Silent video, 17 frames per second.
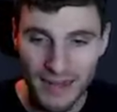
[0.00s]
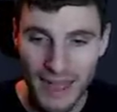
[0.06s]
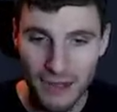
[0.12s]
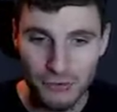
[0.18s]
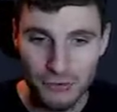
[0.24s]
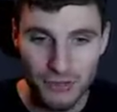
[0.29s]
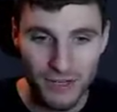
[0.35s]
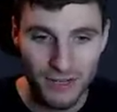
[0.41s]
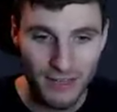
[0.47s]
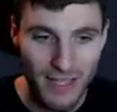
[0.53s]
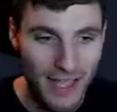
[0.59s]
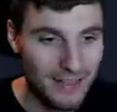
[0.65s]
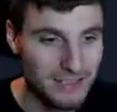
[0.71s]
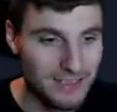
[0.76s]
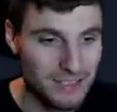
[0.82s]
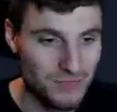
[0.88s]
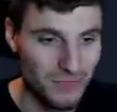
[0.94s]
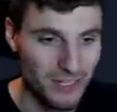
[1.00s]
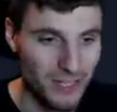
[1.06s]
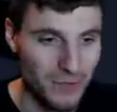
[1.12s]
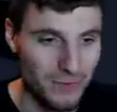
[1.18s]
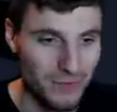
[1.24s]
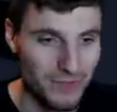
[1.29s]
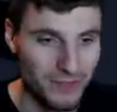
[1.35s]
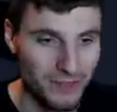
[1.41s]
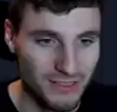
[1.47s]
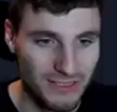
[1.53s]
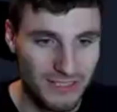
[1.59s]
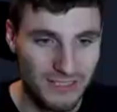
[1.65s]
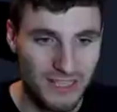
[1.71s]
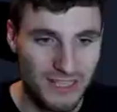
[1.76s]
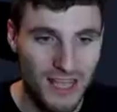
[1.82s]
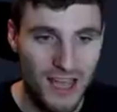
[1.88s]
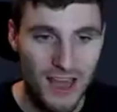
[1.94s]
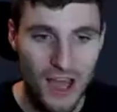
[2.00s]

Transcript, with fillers: How can I end this video with a nice